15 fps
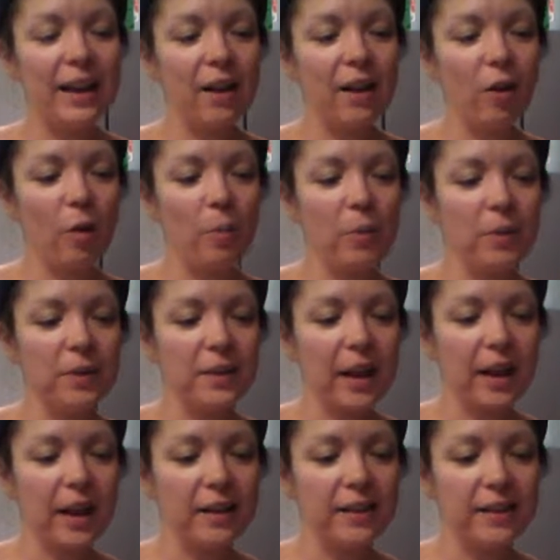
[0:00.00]
almost
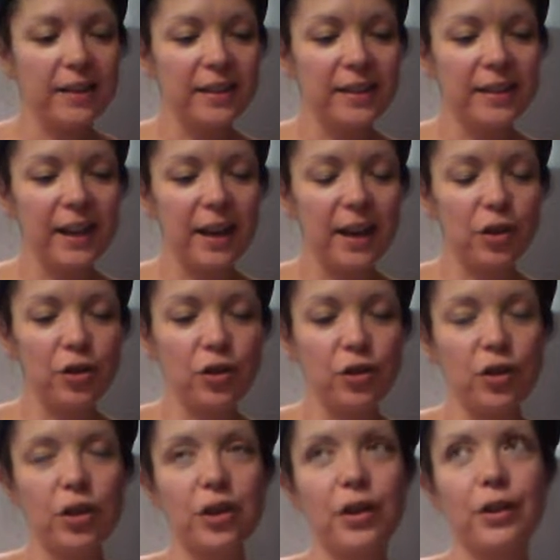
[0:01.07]
has this
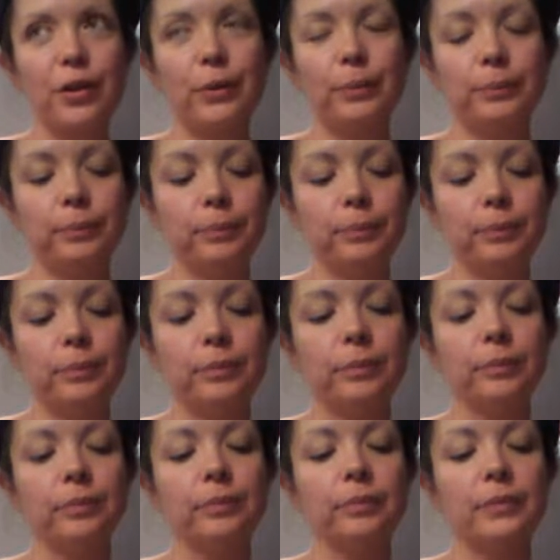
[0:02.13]
texture,
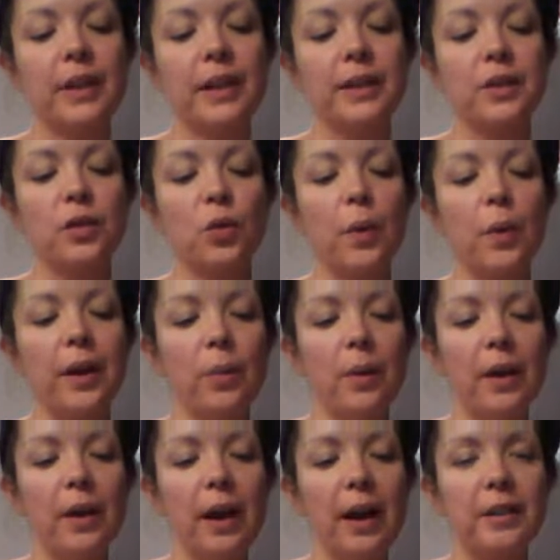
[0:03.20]
like squid, where it
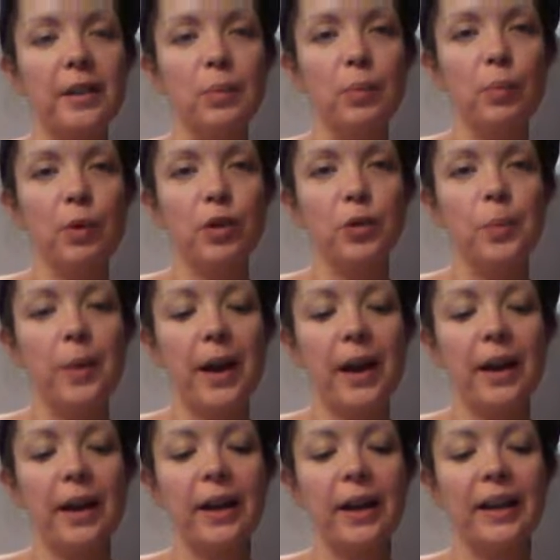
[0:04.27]
has some pushback,
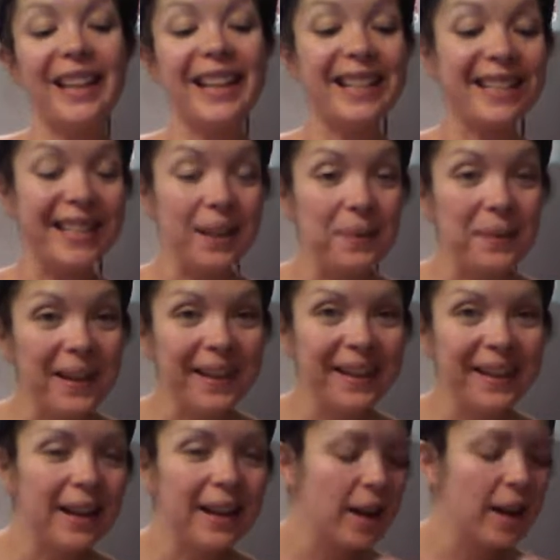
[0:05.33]
like seaweed.
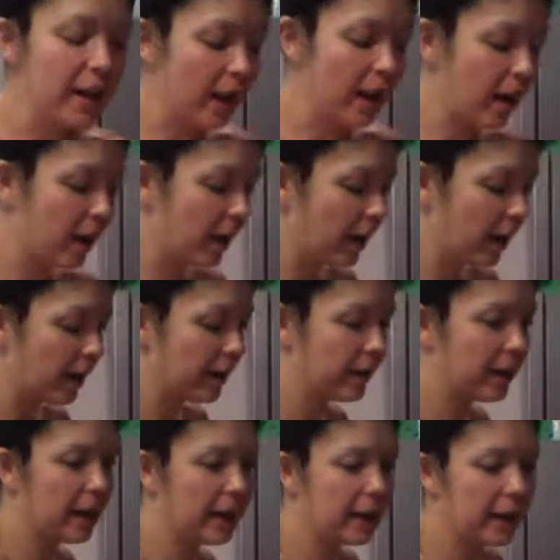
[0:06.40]

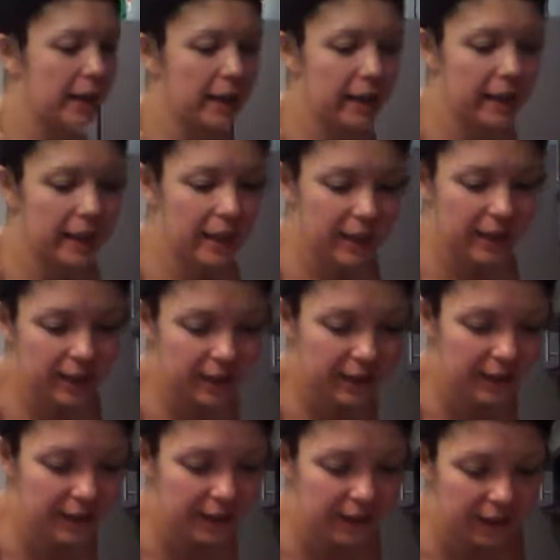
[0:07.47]
I think that's the
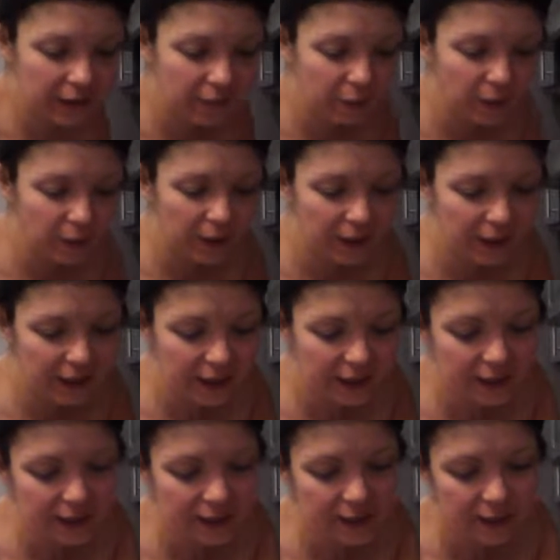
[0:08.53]
stuff when
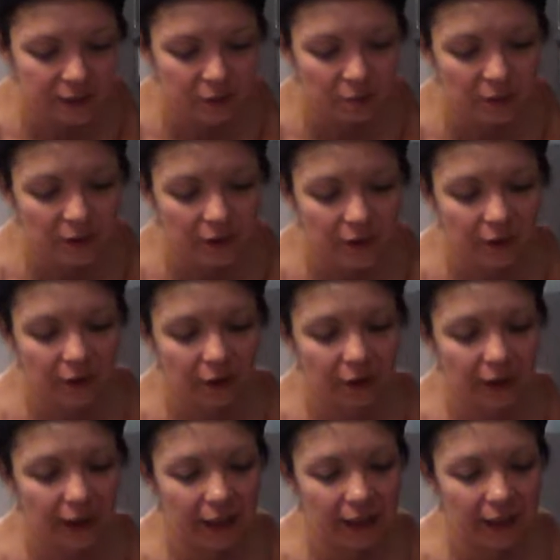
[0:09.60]
it's really good.
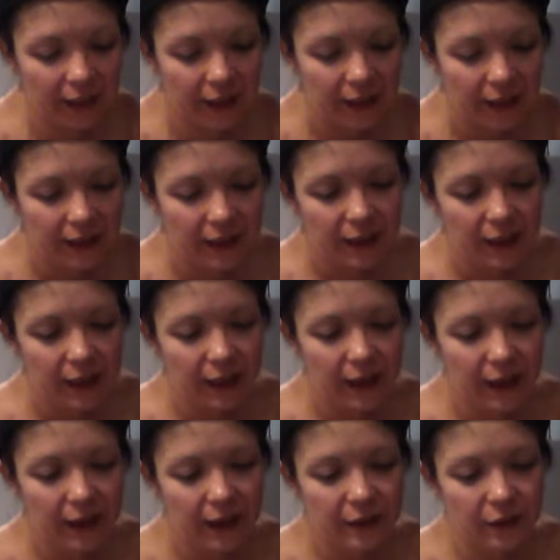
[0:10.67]
Like
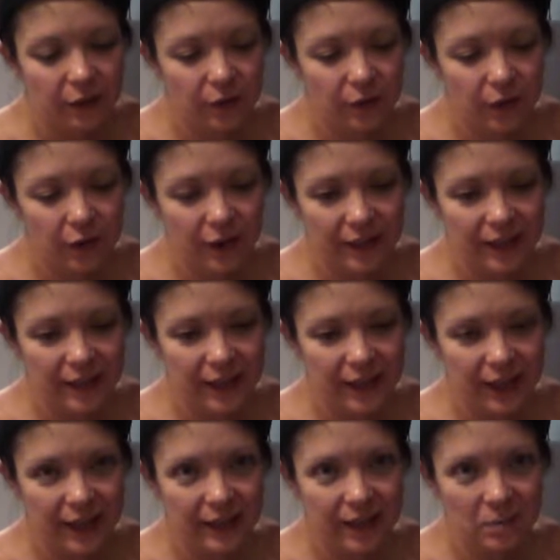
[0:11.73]
it's good for your insides,
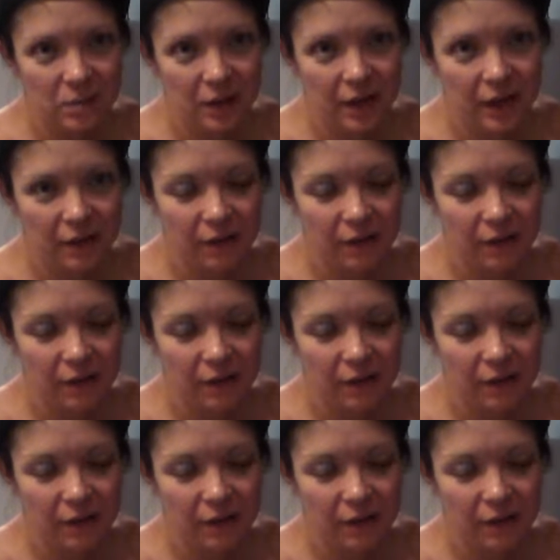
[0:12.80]
I believe.